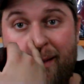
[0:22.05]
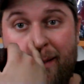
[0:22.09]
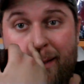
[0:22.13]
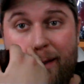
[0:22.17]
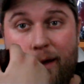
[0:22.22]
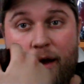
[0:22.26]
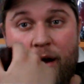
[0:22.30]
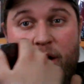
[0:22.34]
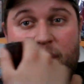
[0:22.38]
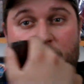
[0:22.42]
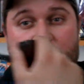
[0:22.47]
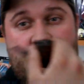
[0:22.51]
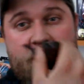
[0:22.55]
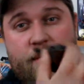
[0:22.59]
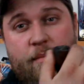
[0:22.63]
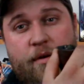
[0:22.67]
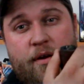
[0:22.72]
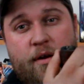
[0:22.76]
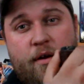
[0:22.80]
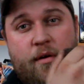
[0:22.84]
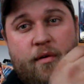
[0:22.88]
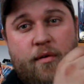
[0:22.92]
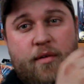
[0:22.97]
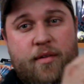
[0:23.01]
I don't know if anybody
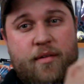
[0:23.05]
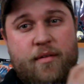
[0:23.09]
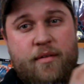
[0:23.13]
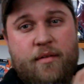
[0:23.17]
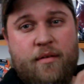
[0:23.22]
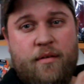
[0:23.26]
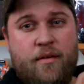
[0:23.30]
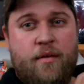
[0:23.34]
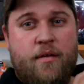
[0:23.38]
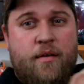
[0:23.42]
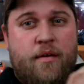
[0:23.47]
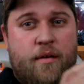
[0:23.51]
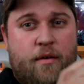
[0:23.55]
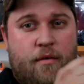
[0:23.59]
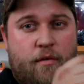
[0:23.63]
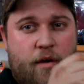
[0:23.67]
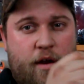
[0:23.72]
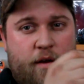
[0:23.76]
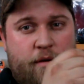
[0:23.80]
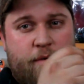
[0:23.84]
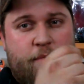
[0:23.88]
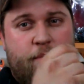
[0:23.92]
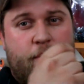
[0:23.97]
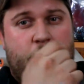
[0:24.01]
knows, well,
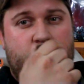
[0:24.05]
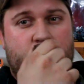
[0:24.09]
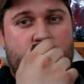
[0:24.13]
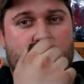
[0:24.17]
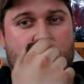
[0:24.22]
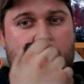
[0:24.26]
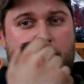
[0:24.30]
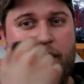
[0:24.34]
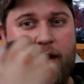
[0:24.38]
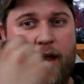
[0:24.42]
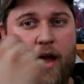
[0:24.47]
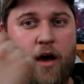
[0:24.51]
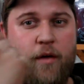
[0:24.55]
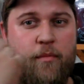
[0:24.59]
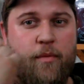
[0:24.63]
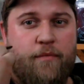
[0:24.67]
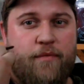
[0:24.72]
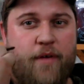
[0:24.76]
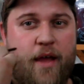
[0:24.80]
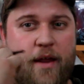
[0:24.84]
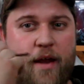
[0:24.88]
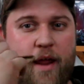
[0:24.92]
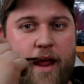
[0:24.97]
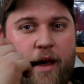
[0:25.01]
everybody probably knows by now, but
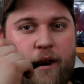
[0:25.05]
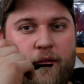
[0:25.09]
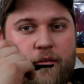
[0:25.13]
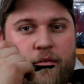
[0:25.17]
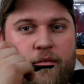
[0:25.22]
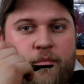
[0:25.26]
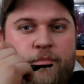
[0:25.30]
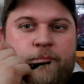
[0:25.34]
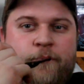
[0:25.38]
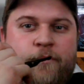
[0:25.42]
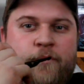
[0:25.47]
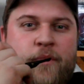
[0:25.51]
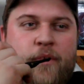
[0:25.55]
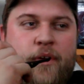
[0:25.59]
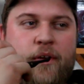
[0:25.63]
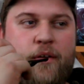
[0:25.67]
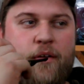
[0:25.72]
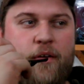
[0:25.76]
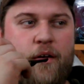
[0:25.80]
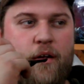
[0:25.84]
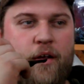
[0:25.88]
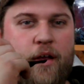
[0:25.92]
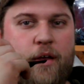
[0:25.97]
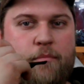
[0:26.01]
Van Halen
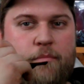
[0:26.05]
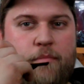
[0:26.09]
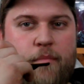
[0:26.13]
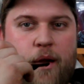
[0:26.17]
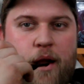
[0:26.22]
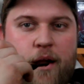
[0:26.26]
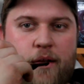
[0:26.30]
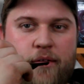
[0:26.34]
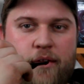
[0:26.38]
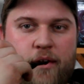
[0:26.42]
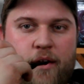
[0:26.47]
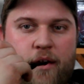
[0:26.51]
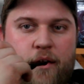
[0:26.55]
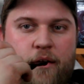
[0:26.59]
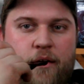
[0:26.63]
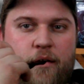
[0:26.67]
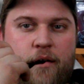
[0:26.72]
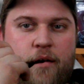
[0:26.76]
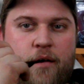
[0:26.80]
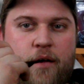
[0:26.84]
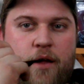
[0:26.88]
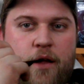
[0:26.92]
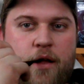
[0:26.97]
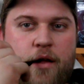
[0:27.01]
are getting back together.
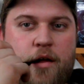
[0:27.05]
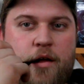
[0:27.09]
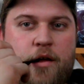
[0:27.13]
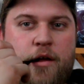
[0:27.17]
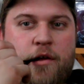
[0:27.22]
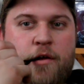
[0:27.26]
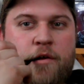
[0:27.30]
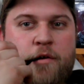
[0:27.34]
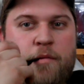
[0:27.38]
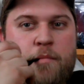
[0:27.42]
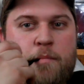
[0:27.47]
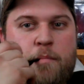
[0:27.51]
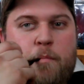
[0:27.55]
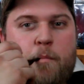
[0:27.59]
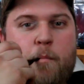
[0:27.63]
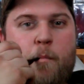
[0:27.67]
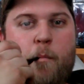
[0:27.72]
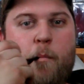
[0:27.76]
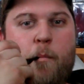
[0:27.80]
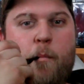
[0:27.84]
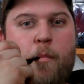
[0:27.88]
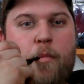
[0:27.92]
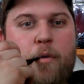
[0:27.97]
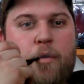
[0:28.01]

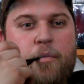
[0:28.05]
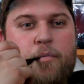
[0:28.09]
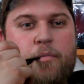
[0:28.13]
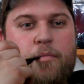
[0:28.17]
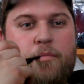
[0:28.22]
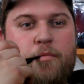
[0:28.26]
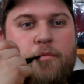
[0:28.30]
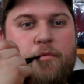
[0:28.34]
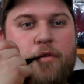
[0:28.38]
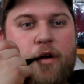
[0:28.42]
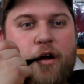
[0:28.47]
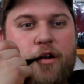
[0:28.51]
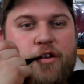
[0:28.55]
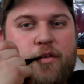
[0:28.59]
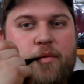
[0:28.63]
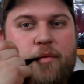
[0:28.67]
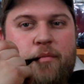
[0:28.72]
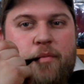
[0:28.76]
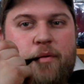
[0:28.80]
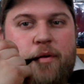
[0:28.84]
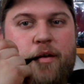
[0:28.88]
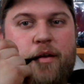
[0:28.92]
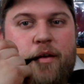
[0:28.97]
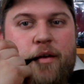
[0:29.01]
So that should be
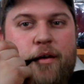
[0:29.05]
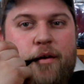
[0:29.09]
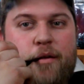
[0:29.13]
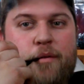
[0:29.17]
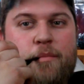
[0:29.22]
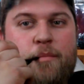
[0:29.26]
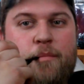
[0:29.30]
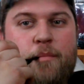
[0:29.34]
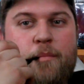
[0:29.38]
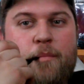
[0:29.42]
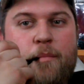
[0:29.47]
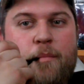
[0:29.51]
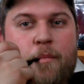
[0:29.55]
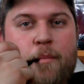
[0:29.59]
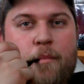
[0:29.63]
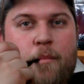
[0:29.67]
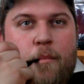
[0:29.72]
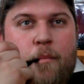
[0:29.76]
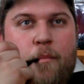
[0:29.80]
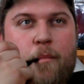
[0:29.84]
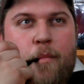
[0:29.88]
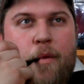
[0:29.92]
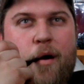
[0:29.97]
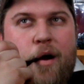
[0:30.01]
pretty good.
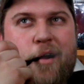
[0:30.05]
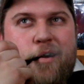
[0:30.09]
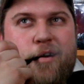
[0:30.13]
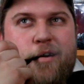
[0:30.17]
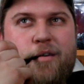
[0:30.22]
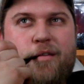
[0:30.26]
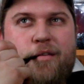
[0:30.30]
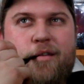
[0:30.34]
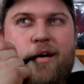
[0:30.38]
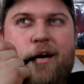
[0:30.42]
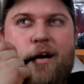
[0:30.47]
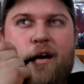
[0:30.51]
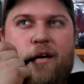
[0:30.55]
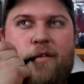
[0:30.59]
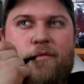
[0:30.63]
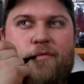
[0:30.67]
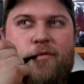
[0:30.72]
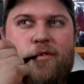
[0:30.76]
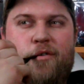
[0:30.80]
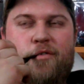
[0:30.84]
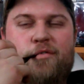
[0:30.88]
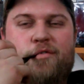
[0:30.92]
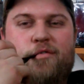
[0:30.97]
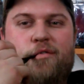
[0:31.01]
I heard the
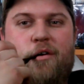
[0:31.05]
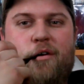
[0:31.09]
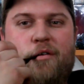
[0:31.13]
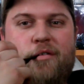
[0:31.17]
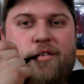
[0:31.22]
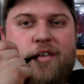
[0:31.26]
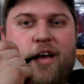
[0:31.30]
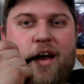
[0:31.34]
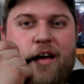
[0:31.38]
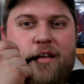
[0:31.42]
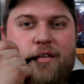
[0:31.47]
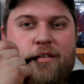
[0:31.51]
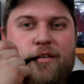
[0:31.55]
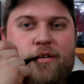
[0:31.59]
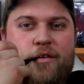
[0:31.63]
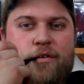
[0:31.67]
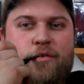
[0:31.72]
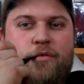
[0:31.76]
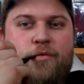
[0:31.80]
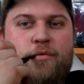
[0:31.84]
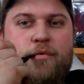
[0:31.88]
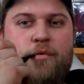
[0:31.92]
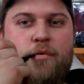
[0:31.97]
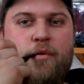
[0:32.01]
first song,
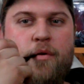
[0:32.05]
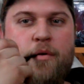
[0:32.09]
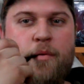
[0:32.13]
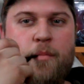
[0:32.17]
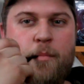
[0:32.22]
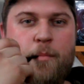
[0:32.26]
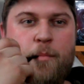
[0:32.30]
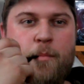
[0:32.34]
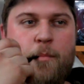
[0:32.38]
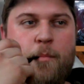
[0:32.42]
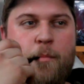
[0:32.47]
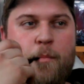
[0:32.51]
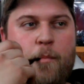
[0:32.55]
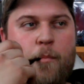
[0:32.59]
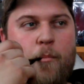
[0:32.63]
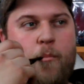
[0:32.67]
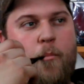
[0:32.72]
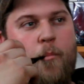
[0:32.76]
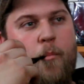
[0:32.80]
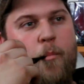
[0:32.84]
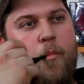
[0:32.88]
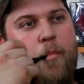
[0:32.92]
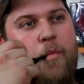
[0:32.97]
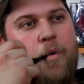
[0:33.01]
Tattoo.
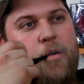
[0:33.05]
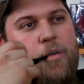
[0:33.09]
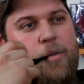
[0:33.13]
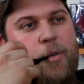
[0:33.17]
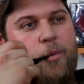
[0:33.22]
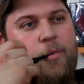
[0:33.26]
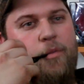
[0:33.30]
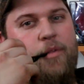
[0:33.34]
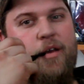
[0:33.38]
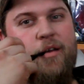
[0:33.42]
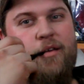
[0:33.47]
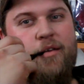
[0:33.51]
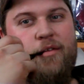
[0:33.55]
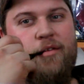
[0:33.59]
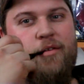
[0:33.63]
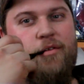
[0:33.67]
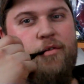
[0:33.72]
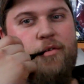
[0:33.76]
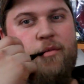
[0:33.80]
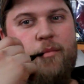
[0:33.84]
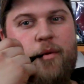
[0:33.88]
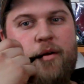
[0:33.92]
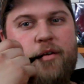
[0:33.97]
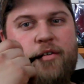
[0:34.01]
Don't think
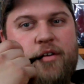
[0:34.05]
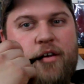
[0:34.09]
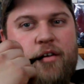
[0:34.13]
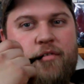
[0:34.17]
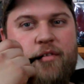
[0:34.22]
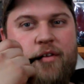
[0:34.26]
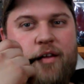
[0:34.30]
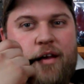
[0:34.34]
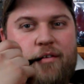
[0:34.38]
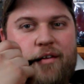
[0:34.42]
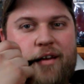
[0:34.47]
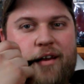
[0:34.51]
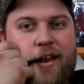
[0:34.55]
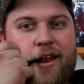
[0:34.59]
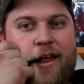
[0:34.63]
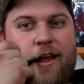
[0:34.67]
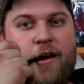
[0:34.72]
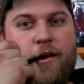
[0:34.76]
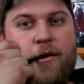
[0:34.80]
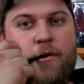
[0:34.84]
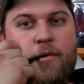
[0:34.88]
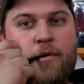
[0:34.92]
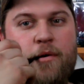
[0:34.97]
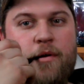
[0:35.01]
too much of it right
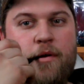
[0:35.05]
now.